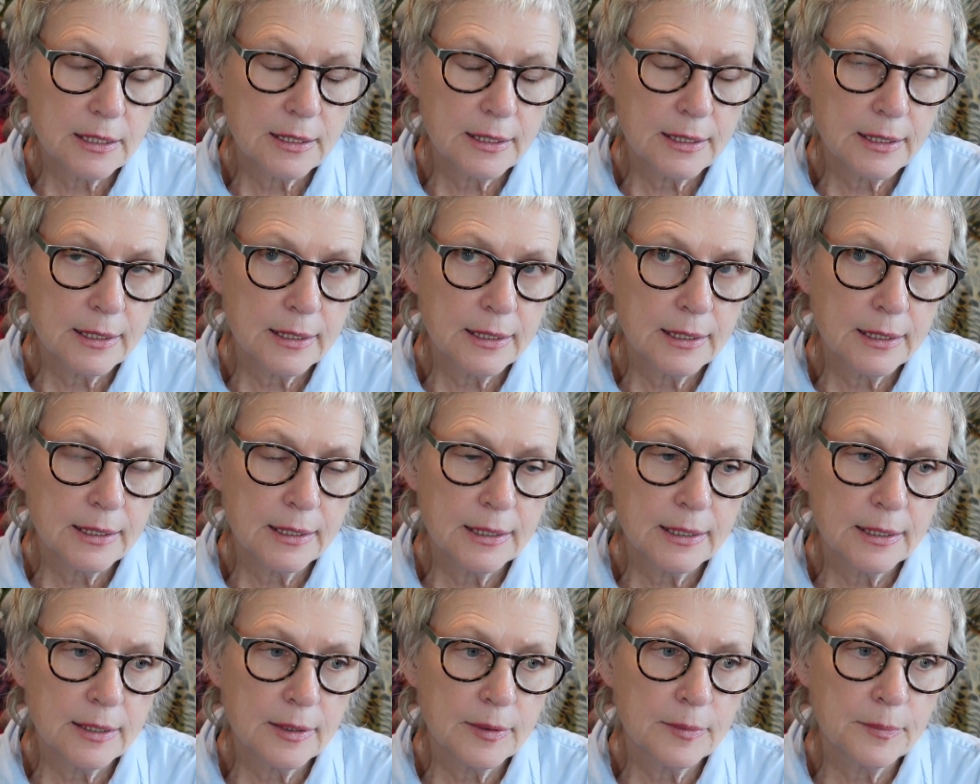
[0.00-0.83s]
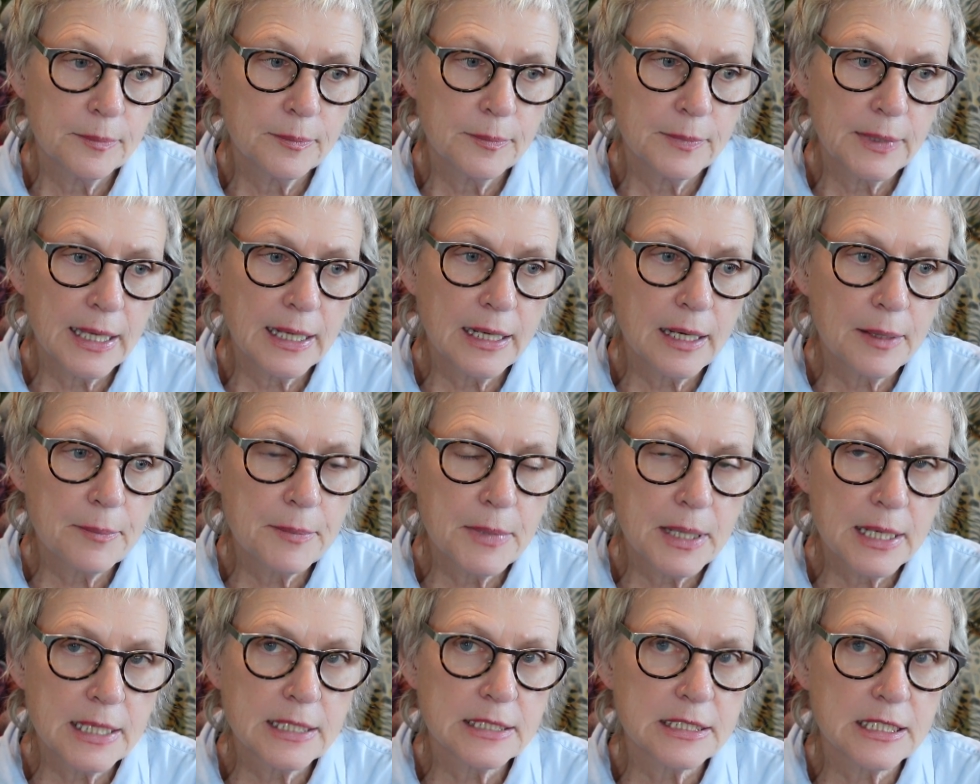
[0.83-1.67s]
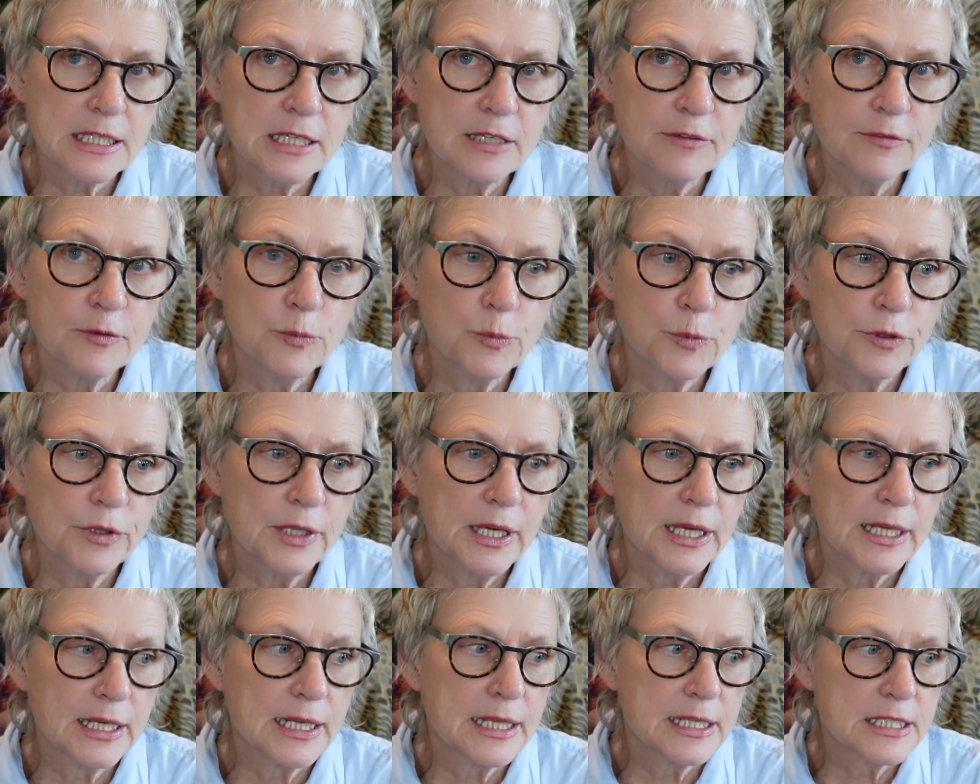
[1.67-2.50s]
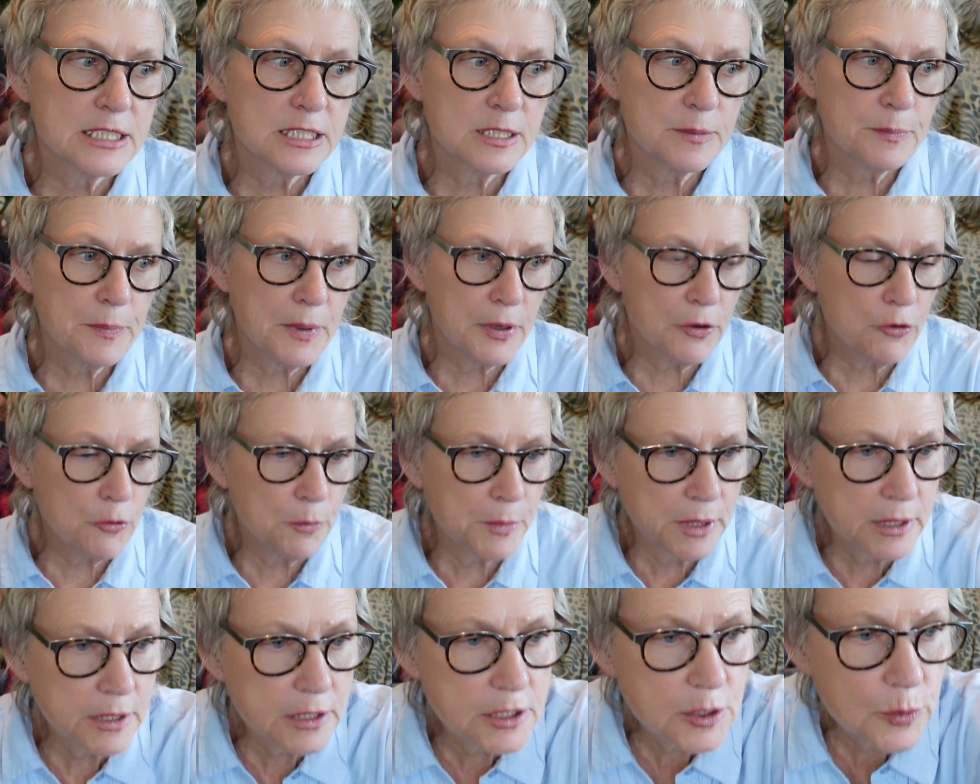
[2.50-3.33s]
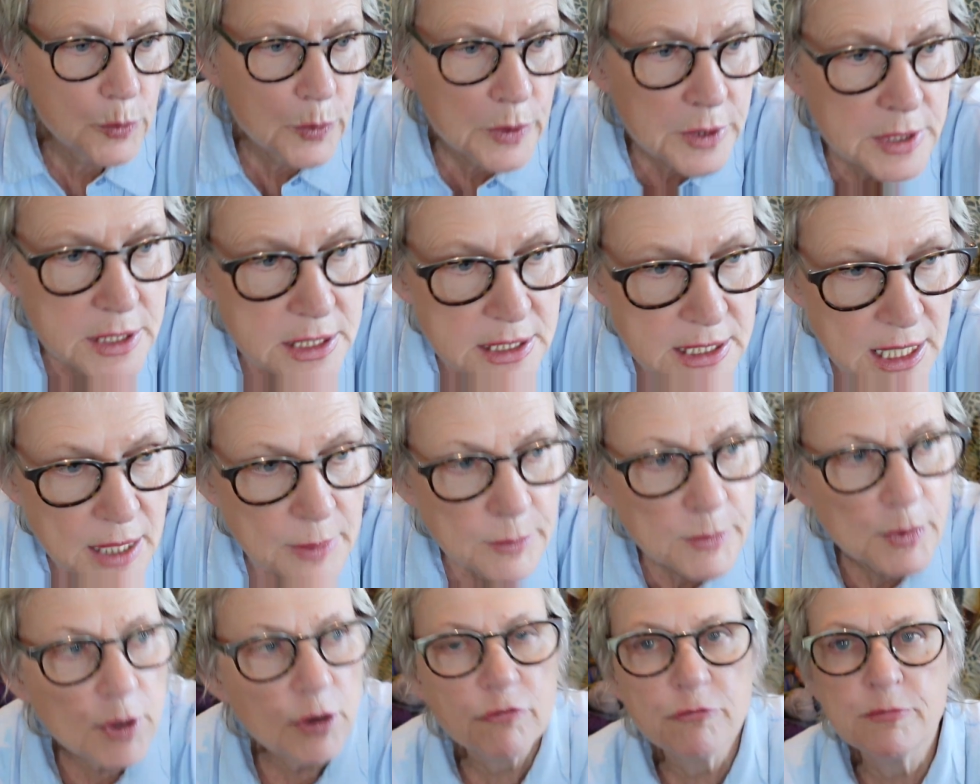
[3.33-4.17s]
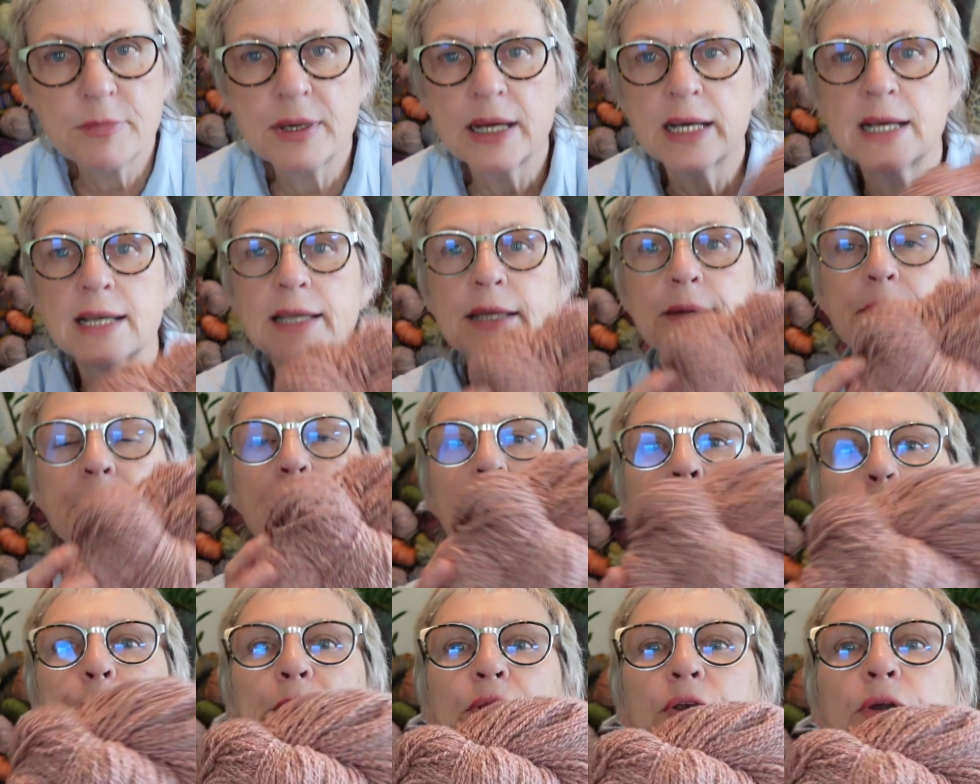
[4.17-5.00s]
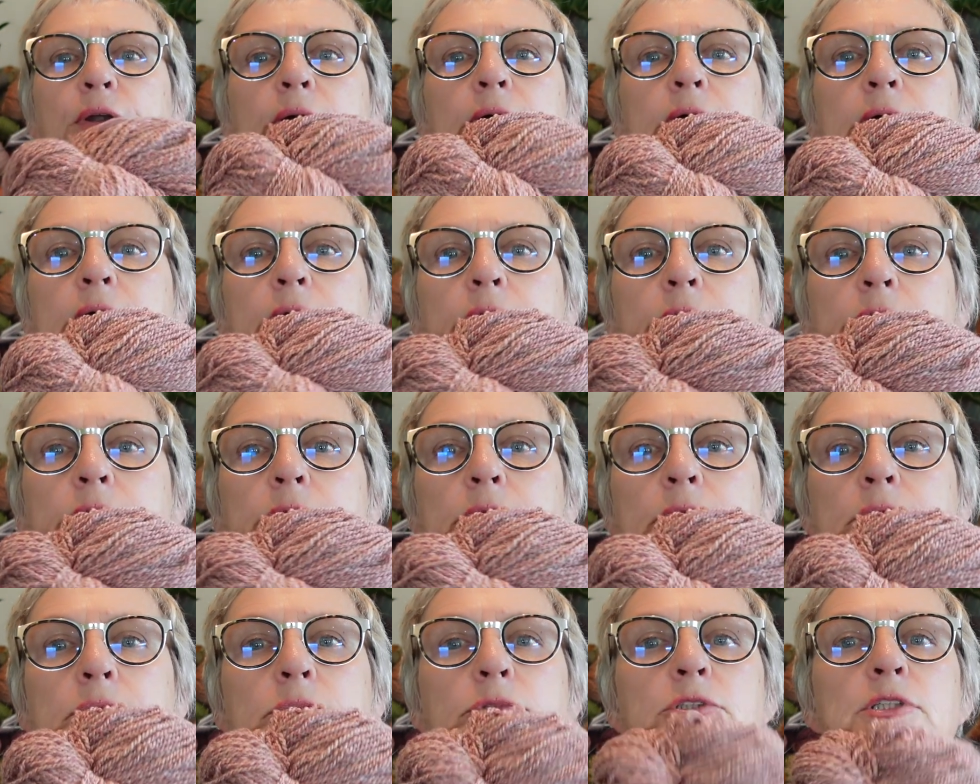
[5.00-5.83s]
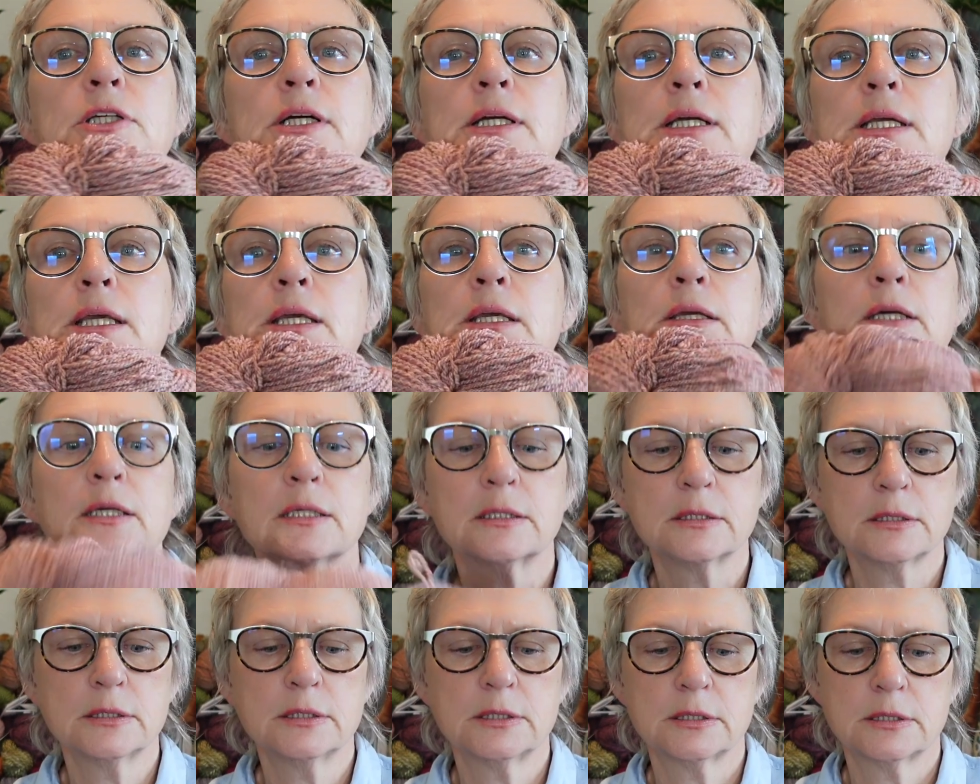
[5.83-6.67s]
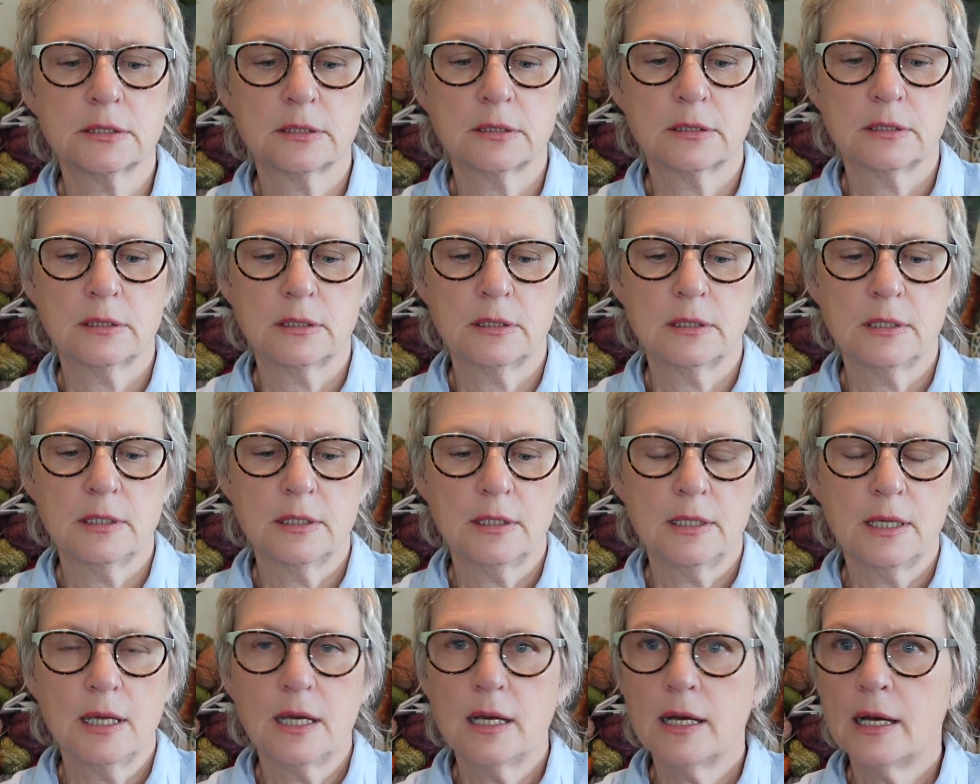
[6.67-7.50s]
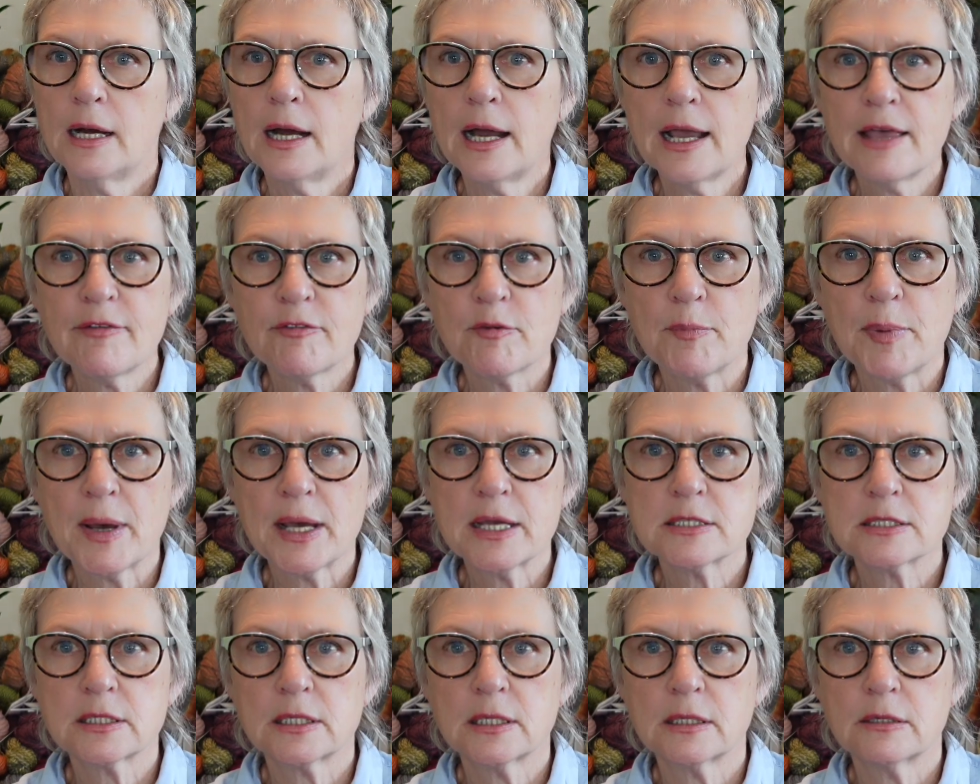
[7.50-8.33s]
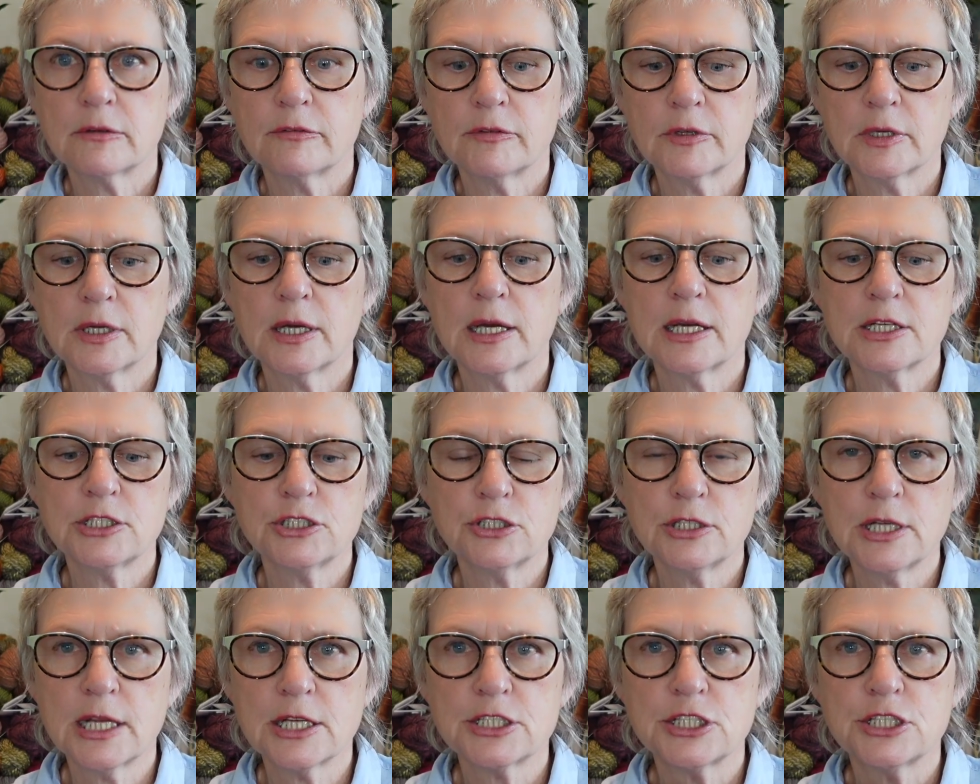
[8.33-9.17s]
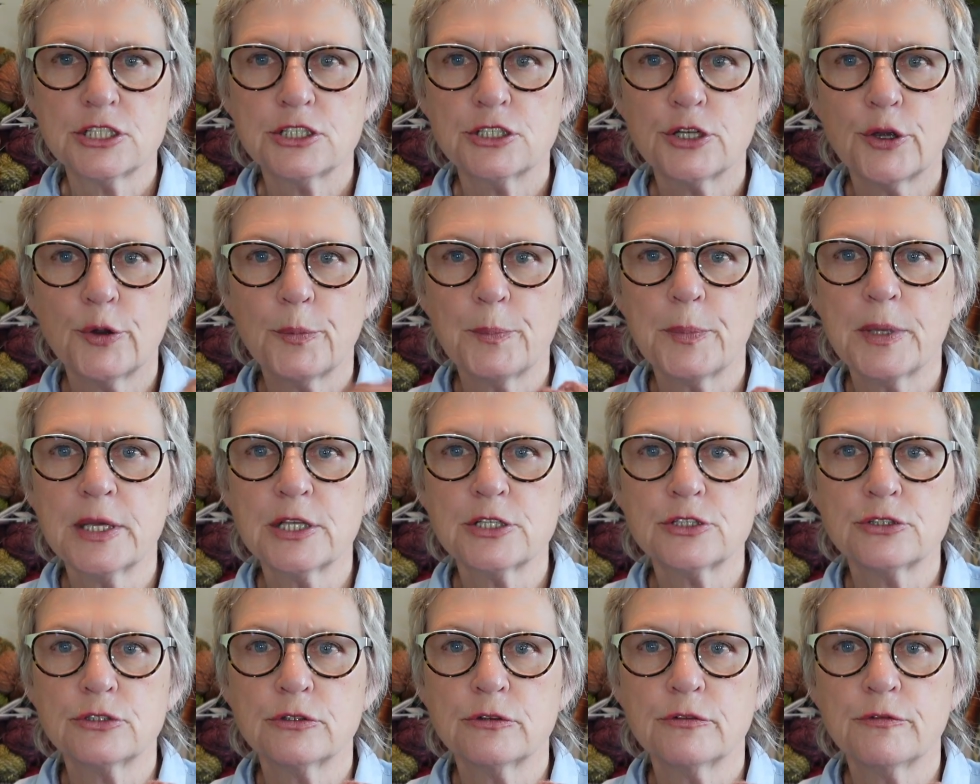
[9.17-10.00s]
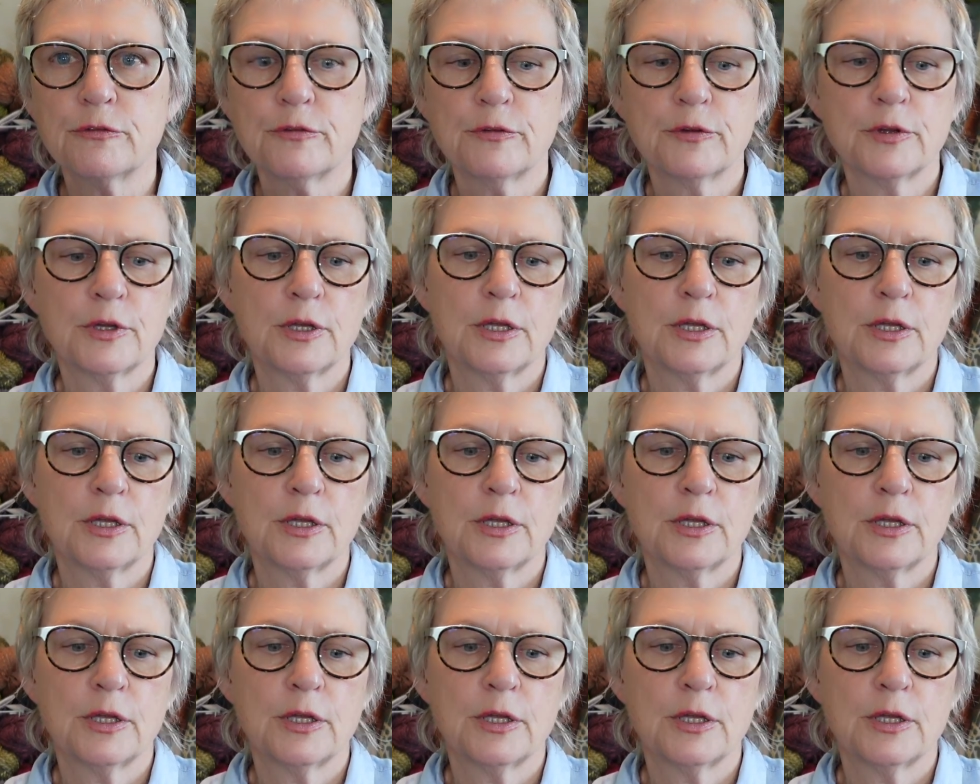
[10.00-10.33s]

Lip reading: And I might even with that experiment with some of my chunky yarns. I have a basket of it. I should actually show a picture of